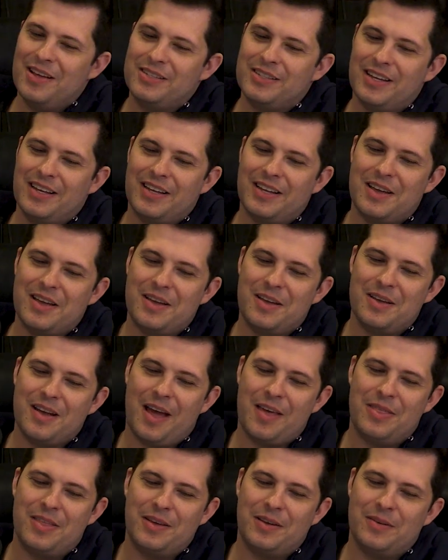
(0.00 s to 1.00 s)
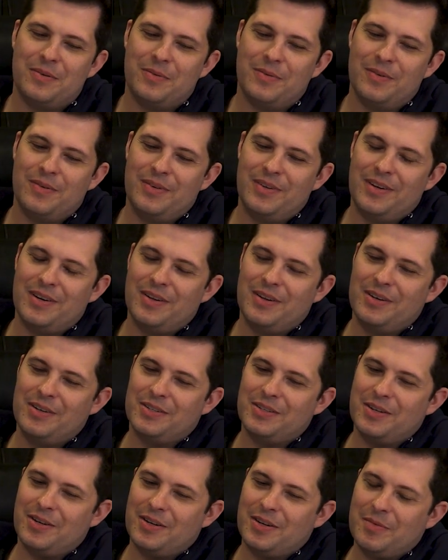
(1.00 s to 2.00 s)
It's like, I think, you're
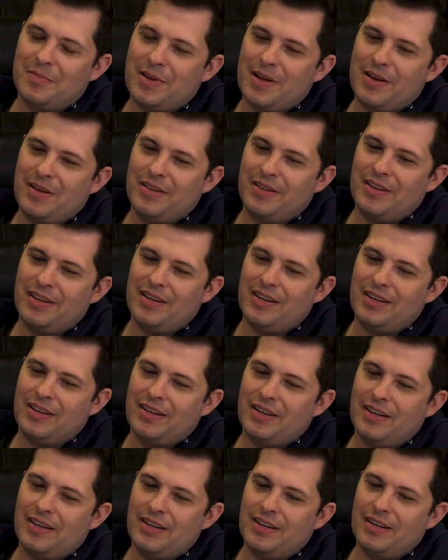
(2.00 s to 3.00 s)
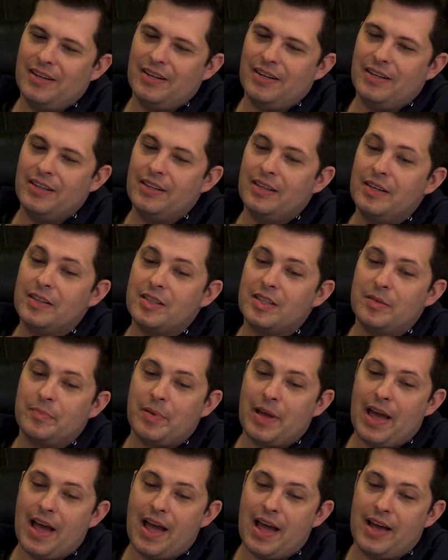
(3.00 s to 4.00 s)
talking about like in Link to the
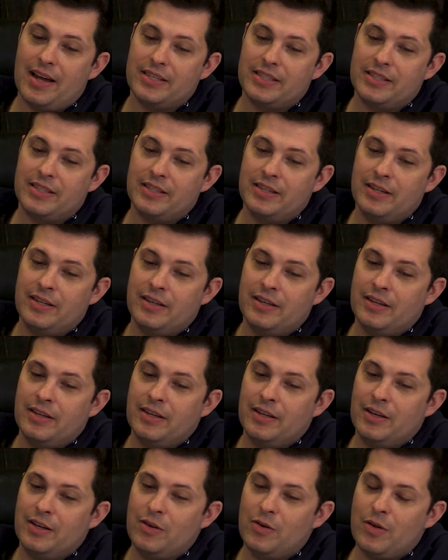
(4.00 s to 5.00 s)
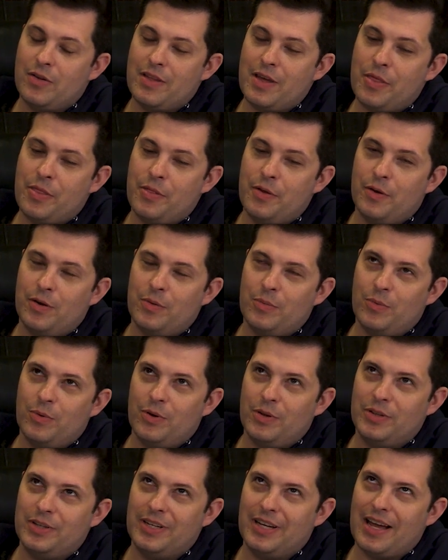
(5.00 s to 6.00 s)
Past, you're on that third
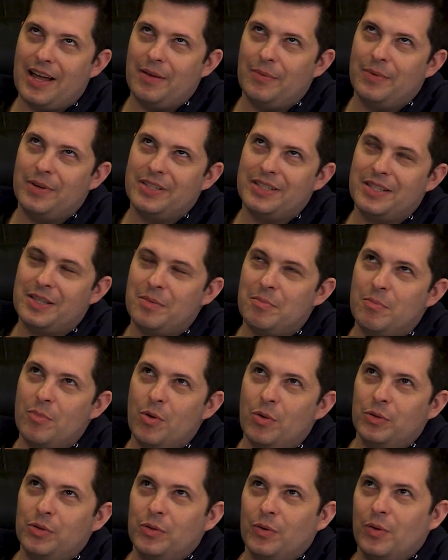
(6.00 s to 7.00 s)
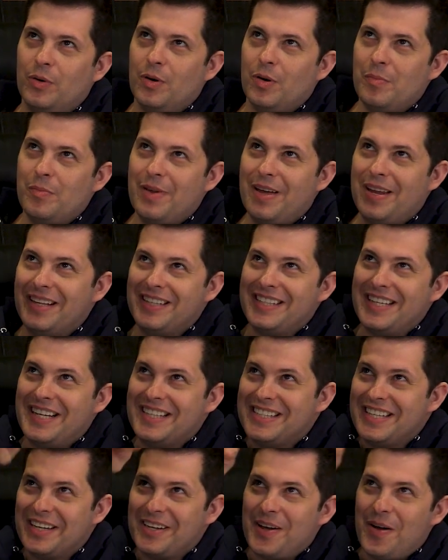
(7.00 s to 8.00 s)
world and you got, what is it, the Moldorm, and
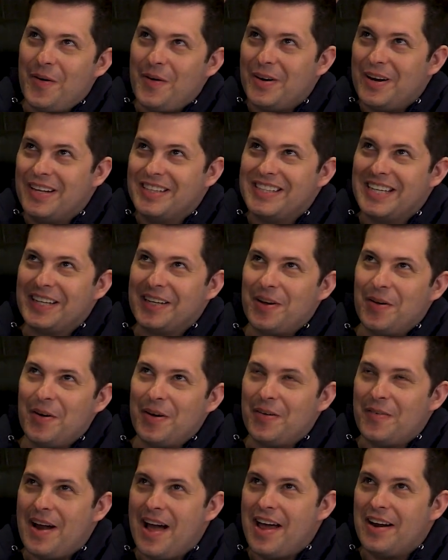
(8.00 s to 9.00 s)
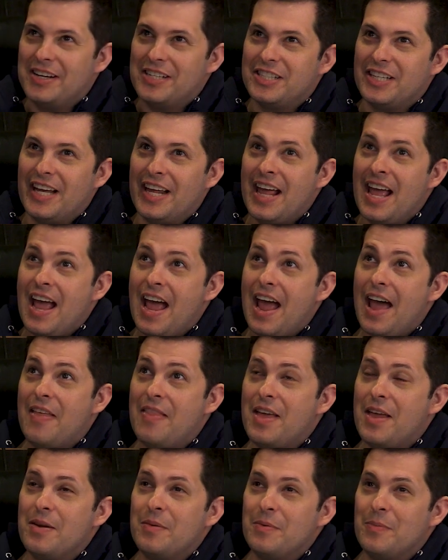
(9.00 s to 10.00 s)
it's like going around and shit.
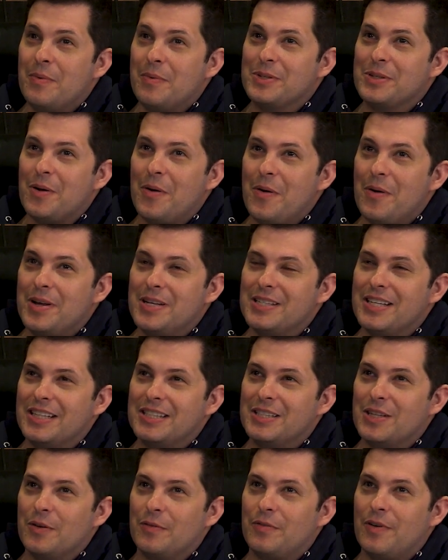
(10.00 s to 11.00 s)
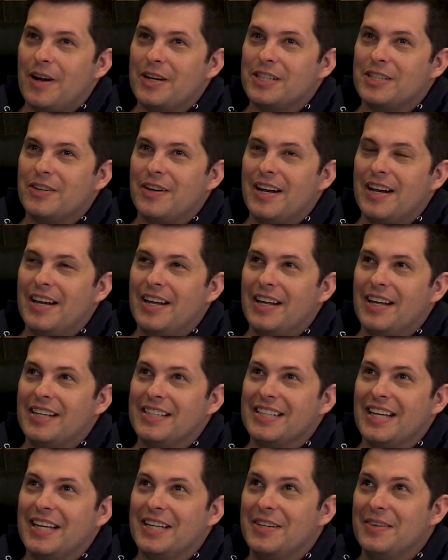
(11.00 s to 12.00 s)
And then what was always like so frustrating
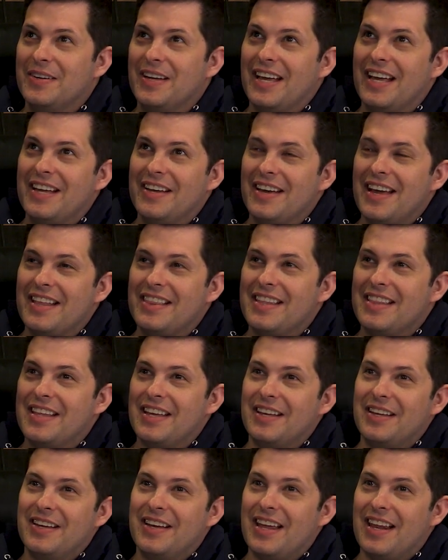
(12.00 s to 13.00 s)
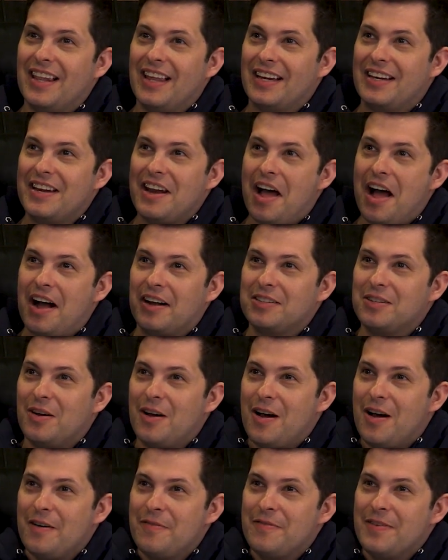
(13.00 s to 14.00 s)
is like you hit the thing, you get like knocked
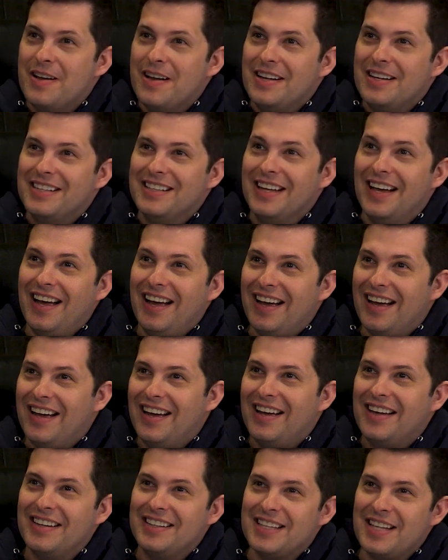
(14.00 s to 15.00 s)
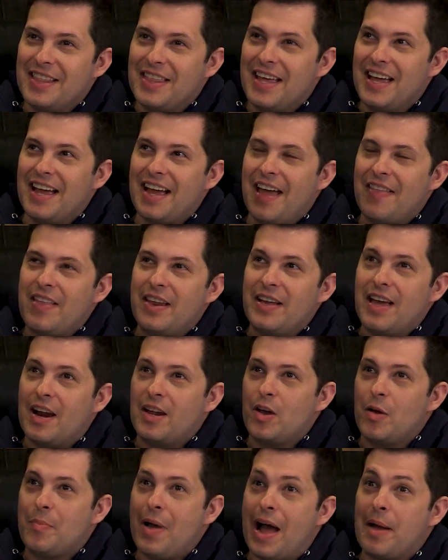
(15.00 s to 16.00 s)
off the thing, and then you got
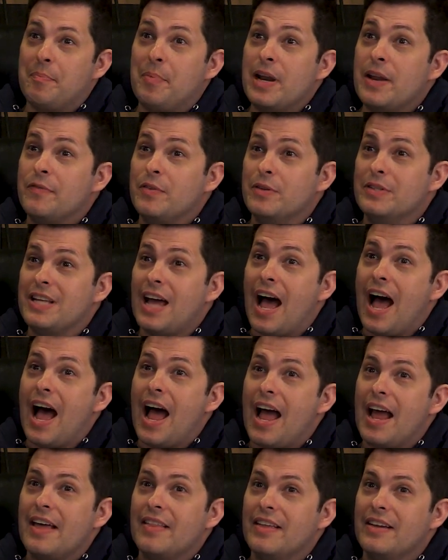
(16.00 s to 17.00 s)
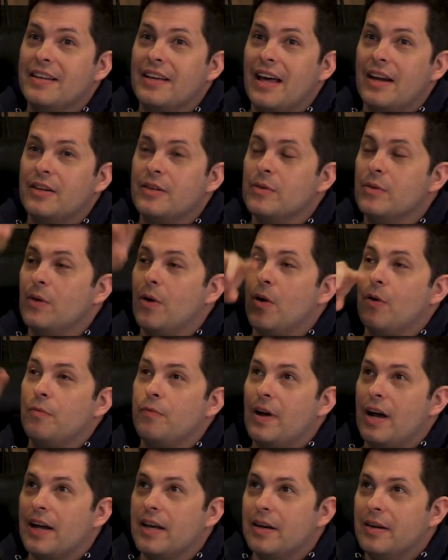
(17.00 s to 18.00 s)
to go back. But if you die, then you got to do the whole
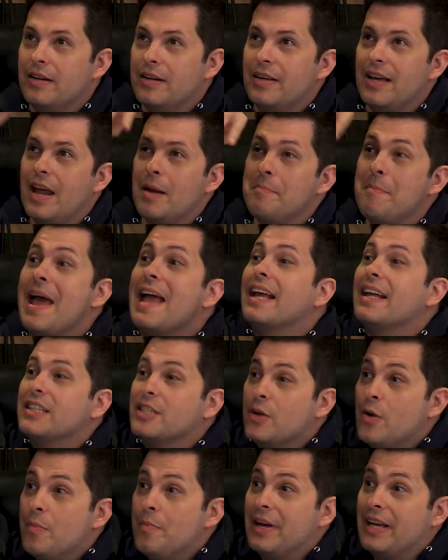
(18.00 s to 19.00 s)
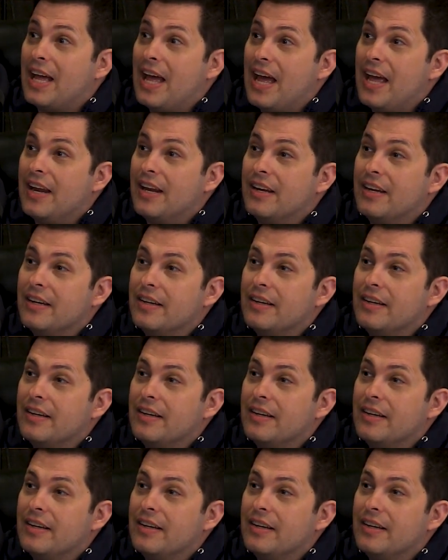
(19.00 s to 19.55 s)
fucking, you got to make it to them again.